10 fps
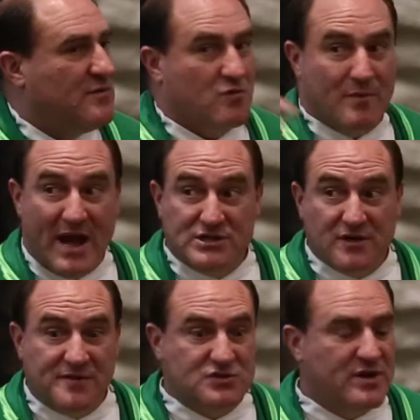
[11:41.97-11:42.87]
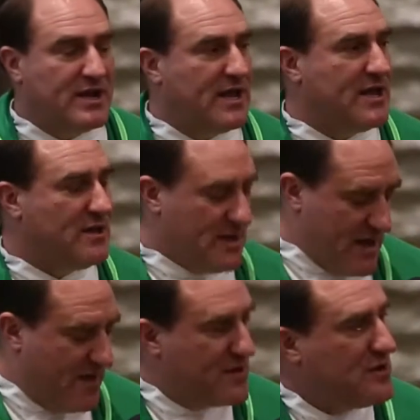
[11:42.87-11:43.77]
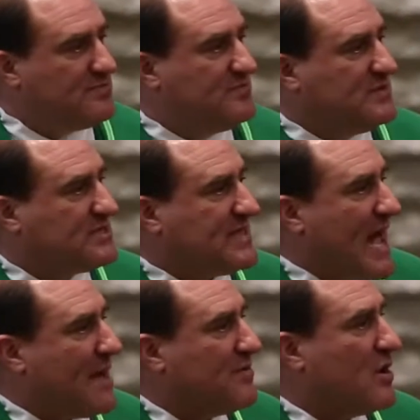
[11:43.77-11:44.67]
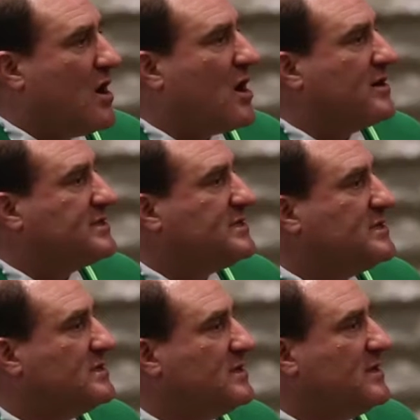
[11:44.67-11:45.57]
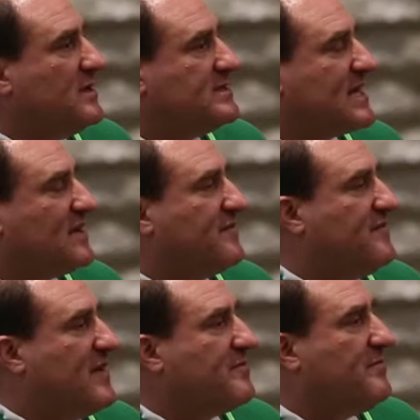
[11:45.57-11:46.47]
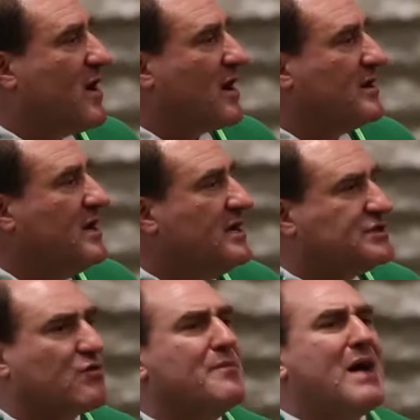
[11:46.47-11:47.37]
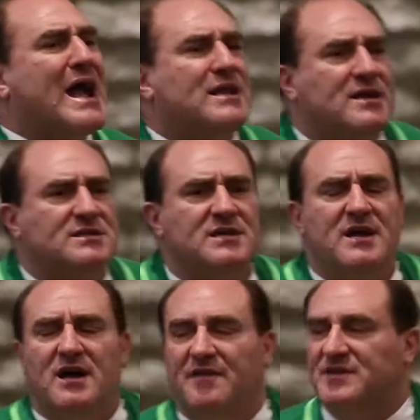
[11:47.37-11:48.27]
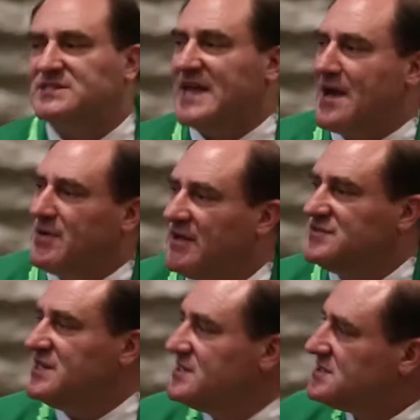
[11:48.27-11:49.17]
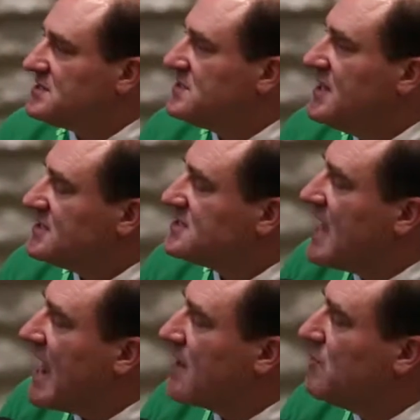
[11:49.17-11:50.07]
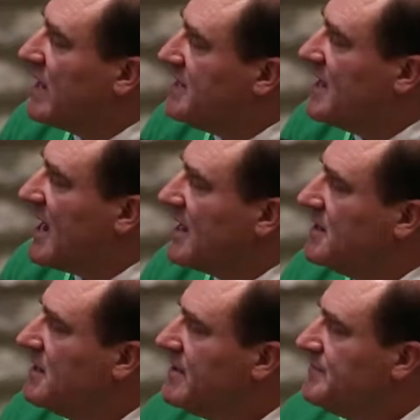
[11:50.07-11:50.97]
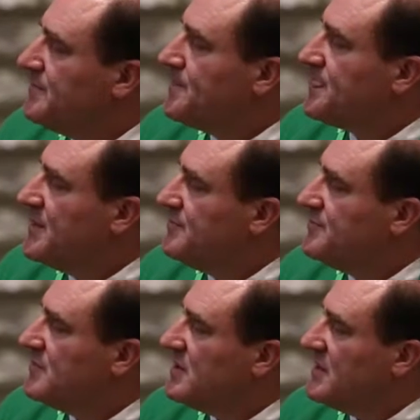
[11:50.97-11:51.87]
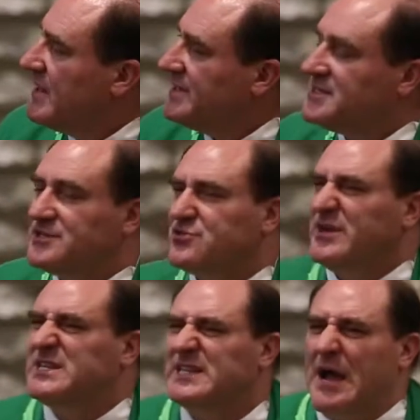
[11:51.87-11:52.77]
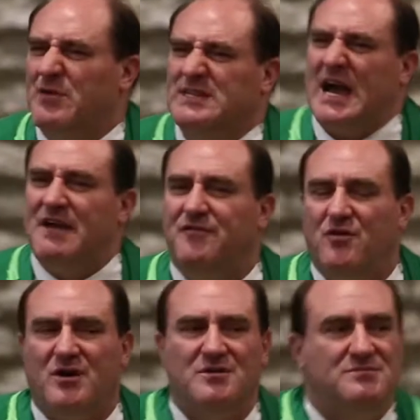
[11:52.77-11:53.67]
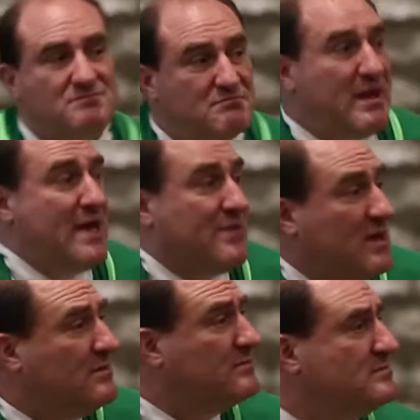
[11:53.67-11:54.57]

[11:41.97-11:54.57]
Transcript: reminds you of the Trinity, and then you stab your heart. It's like a 5th part, to remind us of the stabbing of Jesus' side when he died. Is it a tradition I would die for? Maybe.